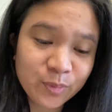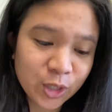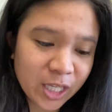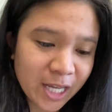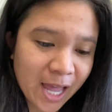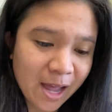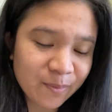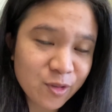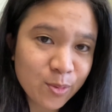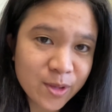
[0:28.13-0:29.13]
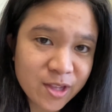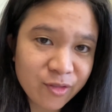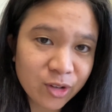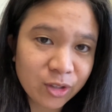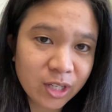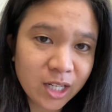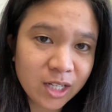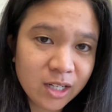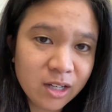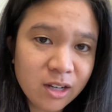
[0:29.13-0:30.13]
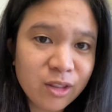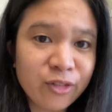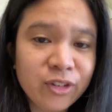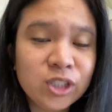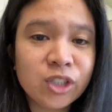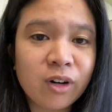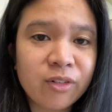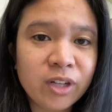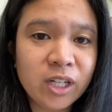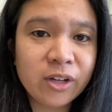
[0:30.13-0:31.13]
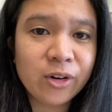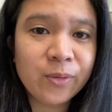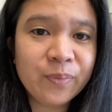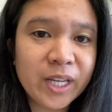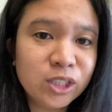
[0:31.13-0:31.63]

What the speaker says: looking at specifically the feature of our video,